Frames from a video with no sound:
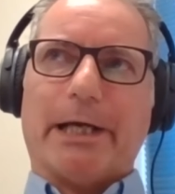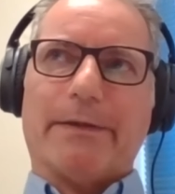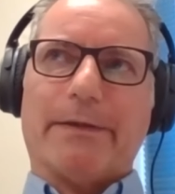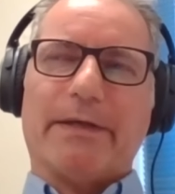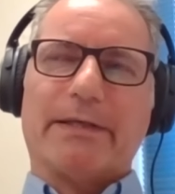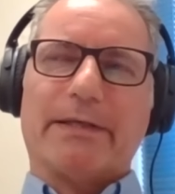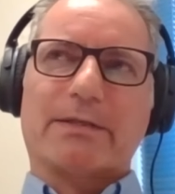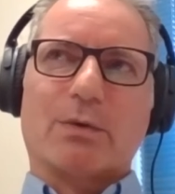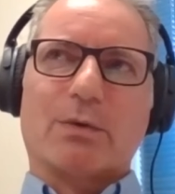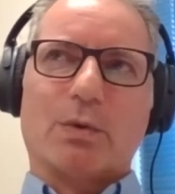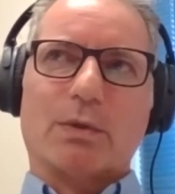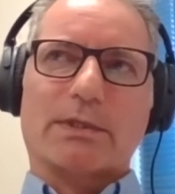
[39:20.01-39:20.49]

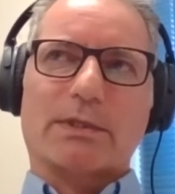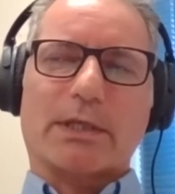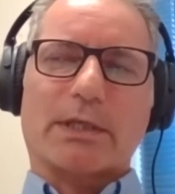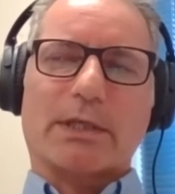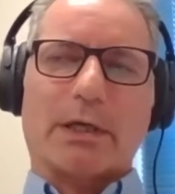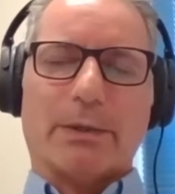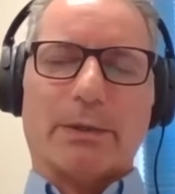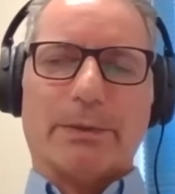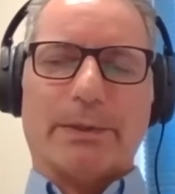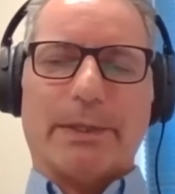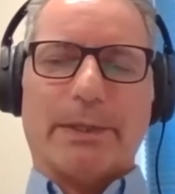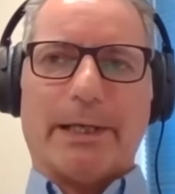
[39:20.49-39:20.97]
There's
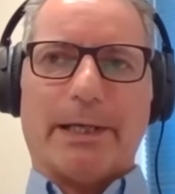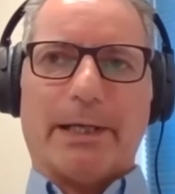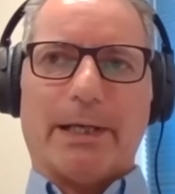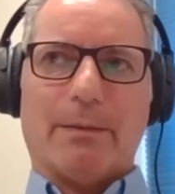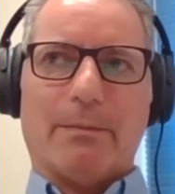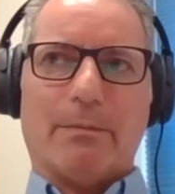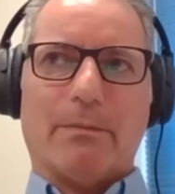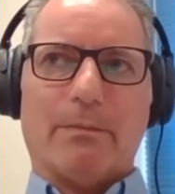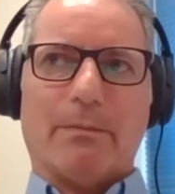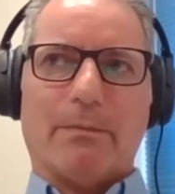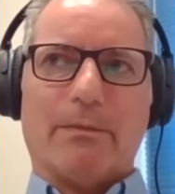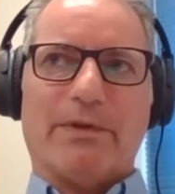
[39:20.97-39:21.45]

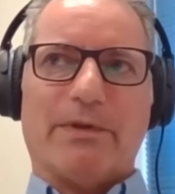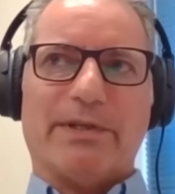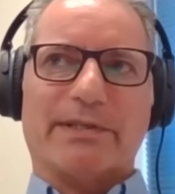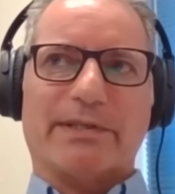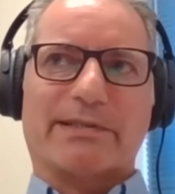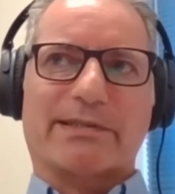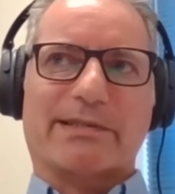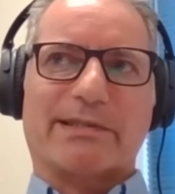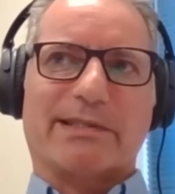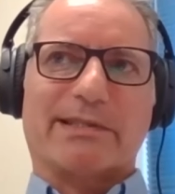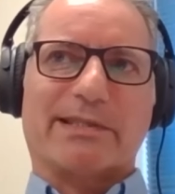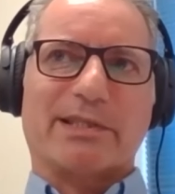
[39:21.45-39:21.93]
also the
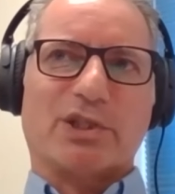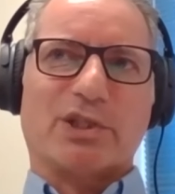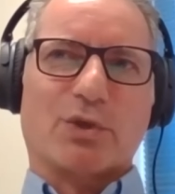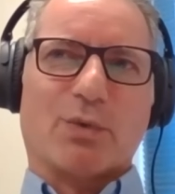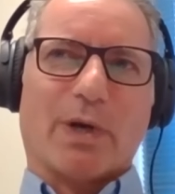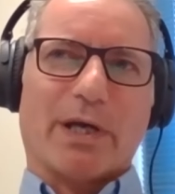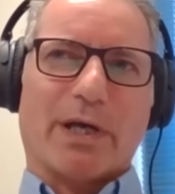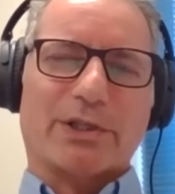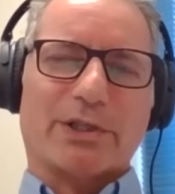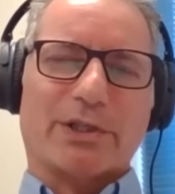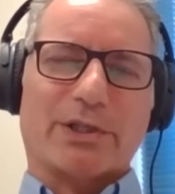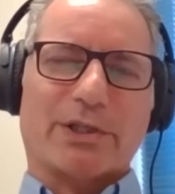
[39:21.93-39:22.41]

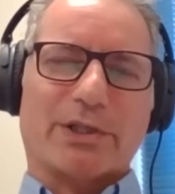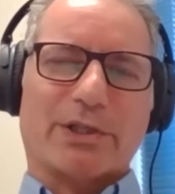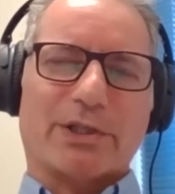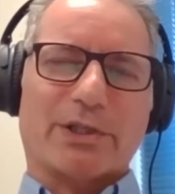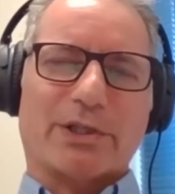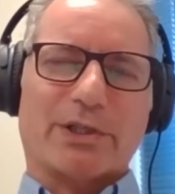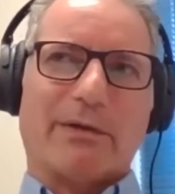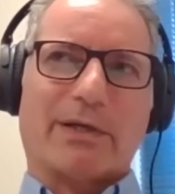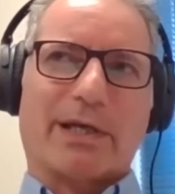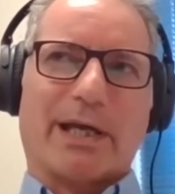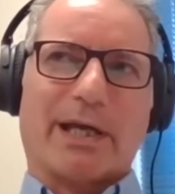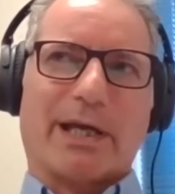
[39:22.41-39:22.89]
situation
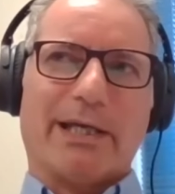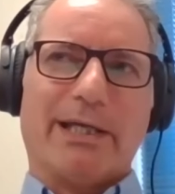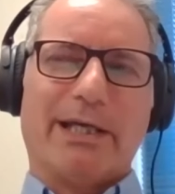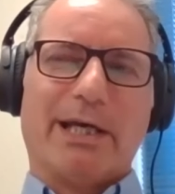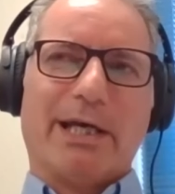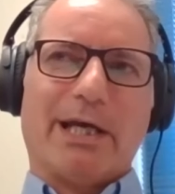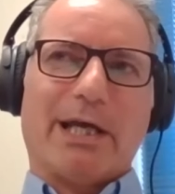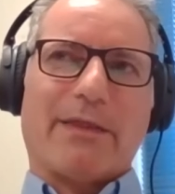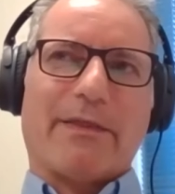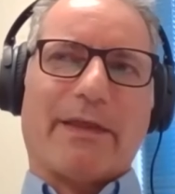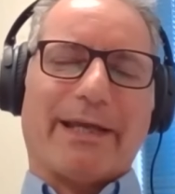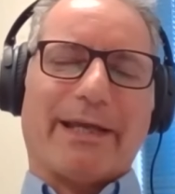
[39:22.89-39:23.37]
that, okay,
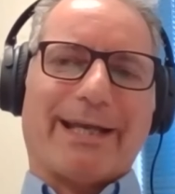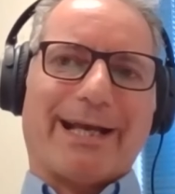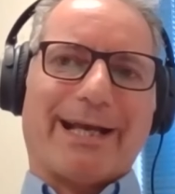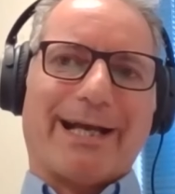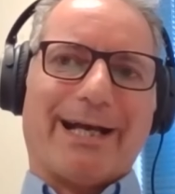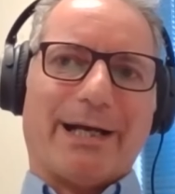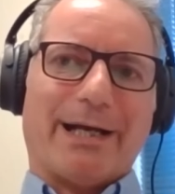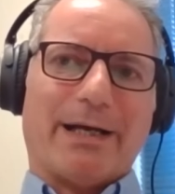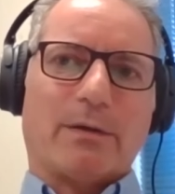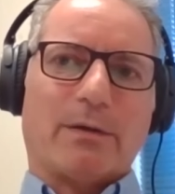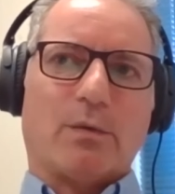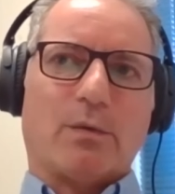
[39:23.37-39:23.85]
they
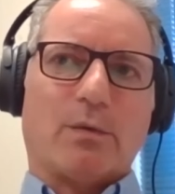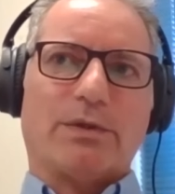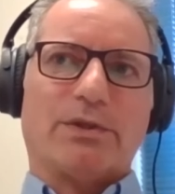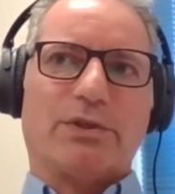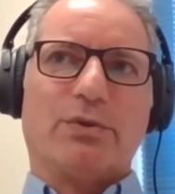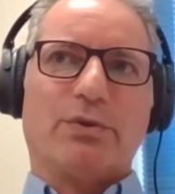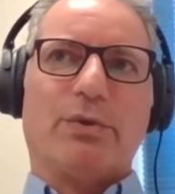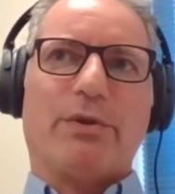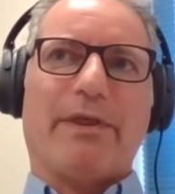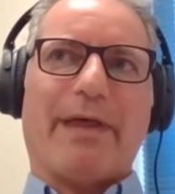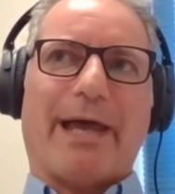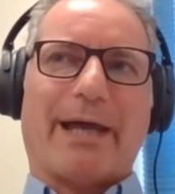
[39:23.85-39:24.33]
can't
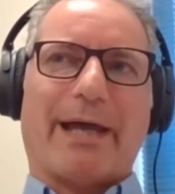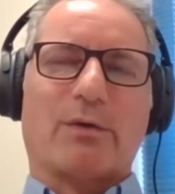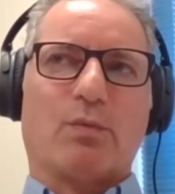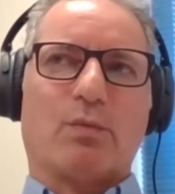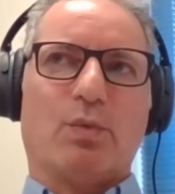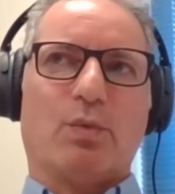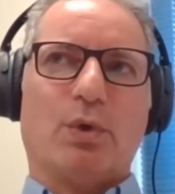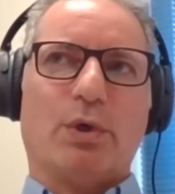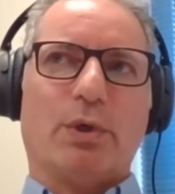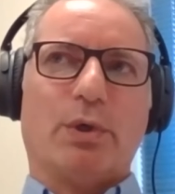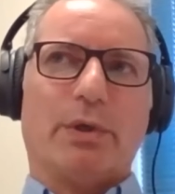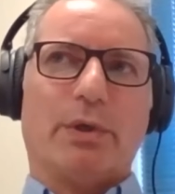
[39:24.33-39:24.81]
do
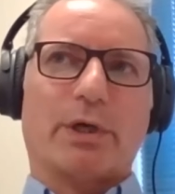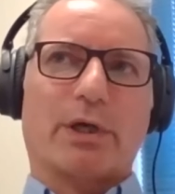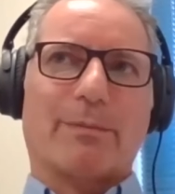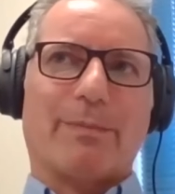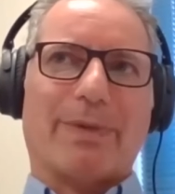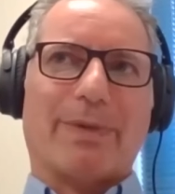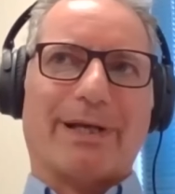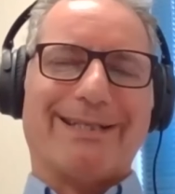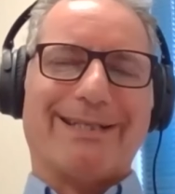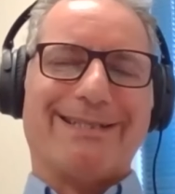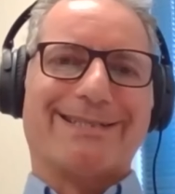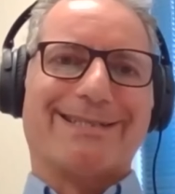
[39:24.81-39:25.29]
that work,
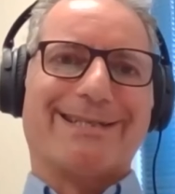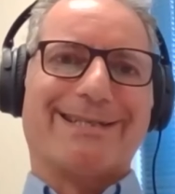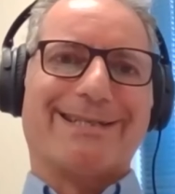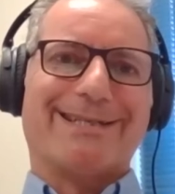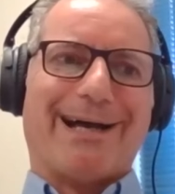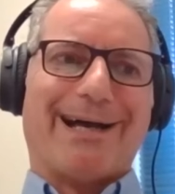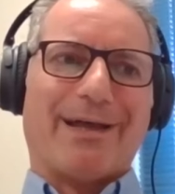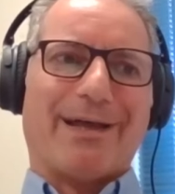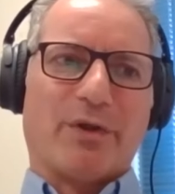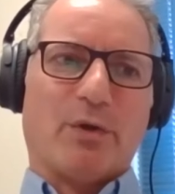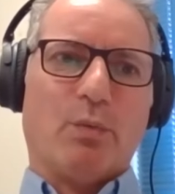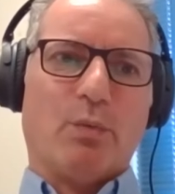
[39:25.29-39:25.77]
but is
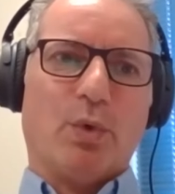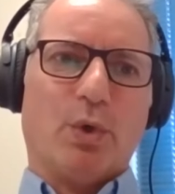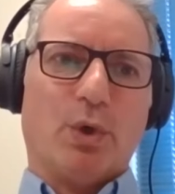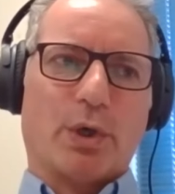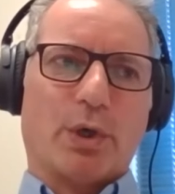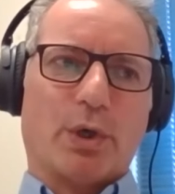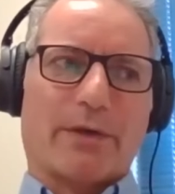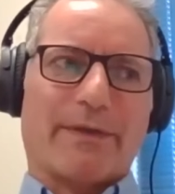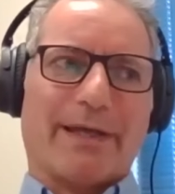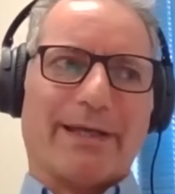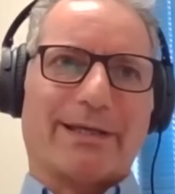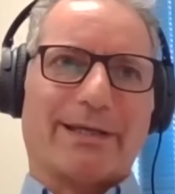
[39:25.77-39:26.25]
there other
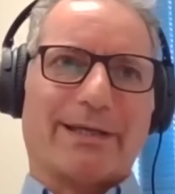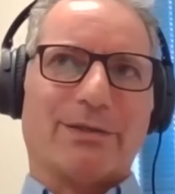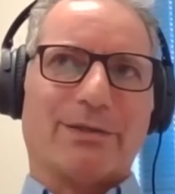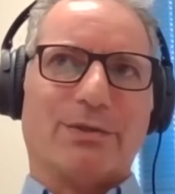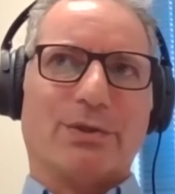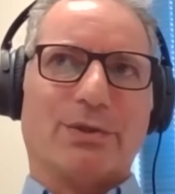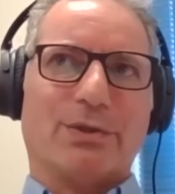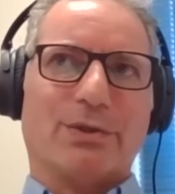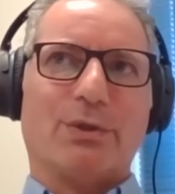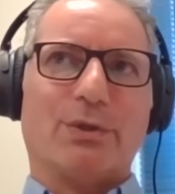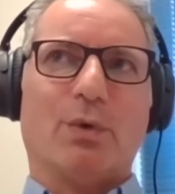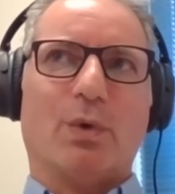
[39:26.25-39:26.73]
work they can
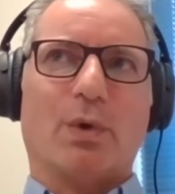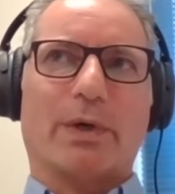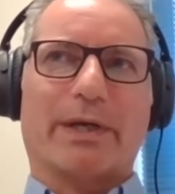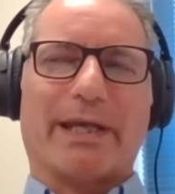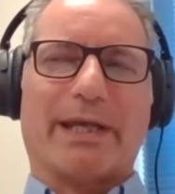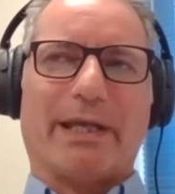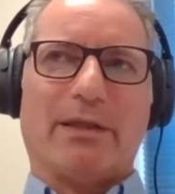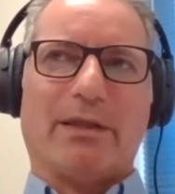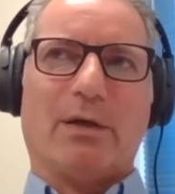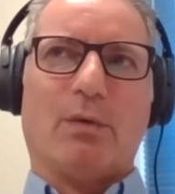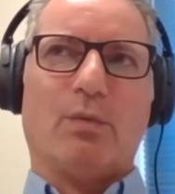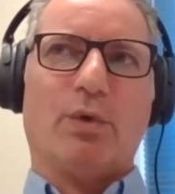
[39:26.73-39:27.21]
do, or
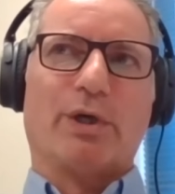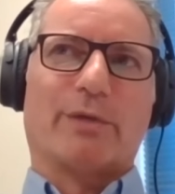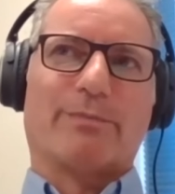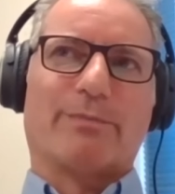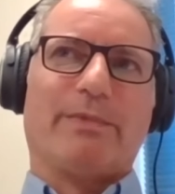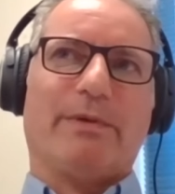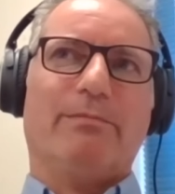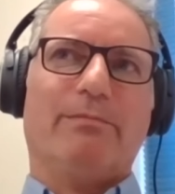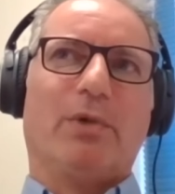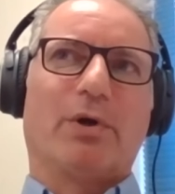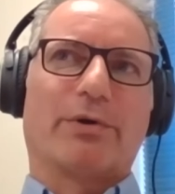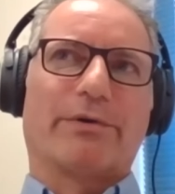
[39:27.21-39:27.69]
can the
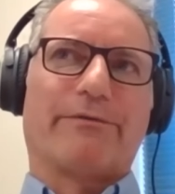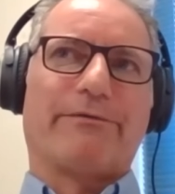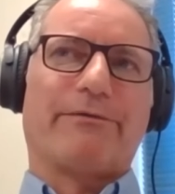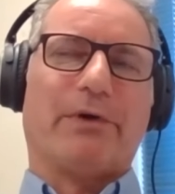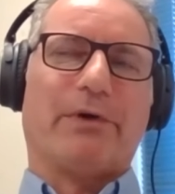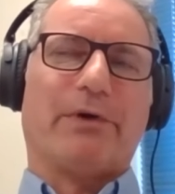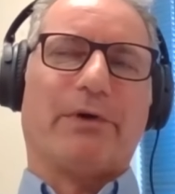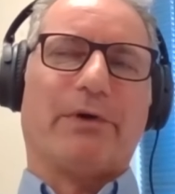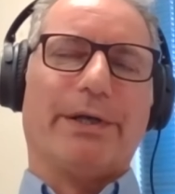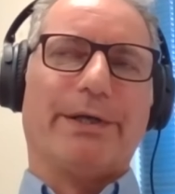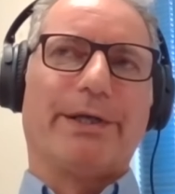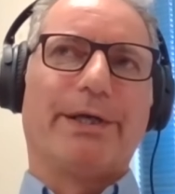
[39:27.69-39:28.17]
work be
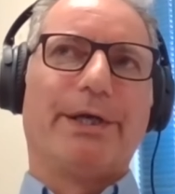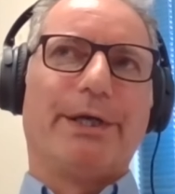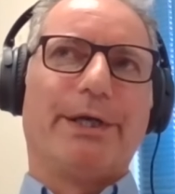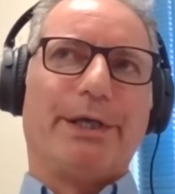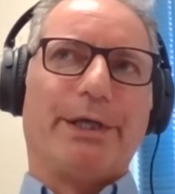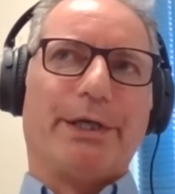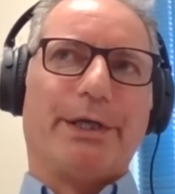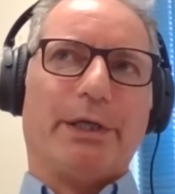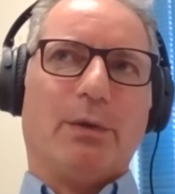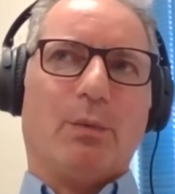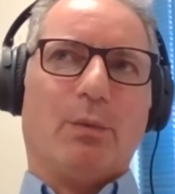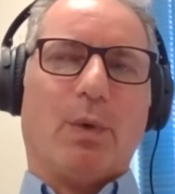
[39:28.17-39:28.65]
modified
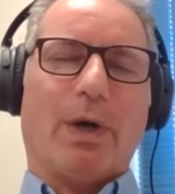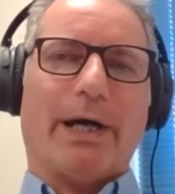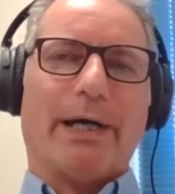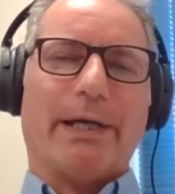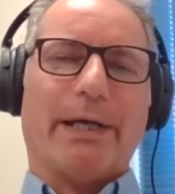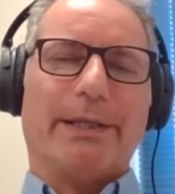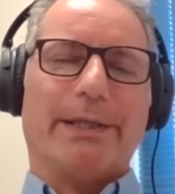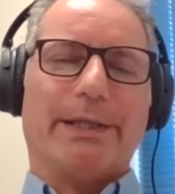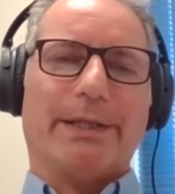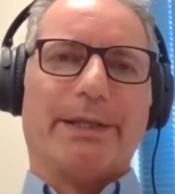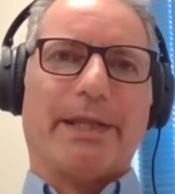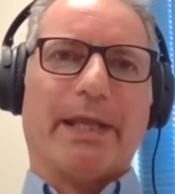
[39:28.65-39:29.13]
in a
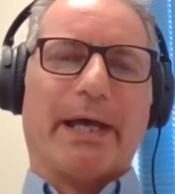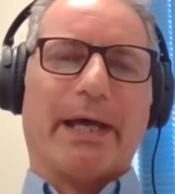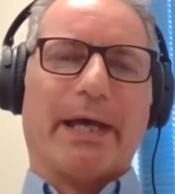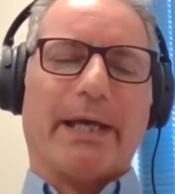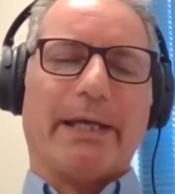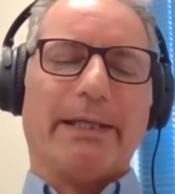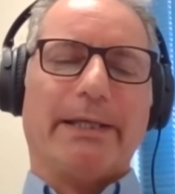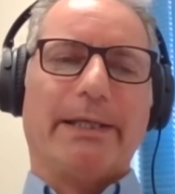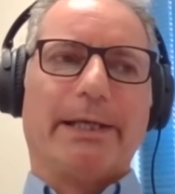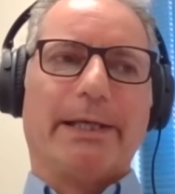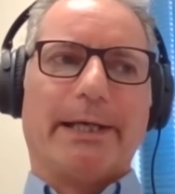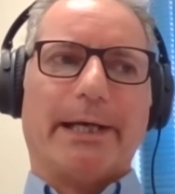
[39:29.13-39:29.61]
way that
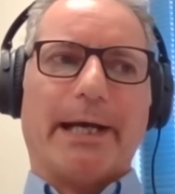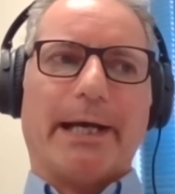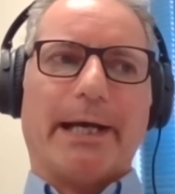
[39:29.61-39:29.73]
they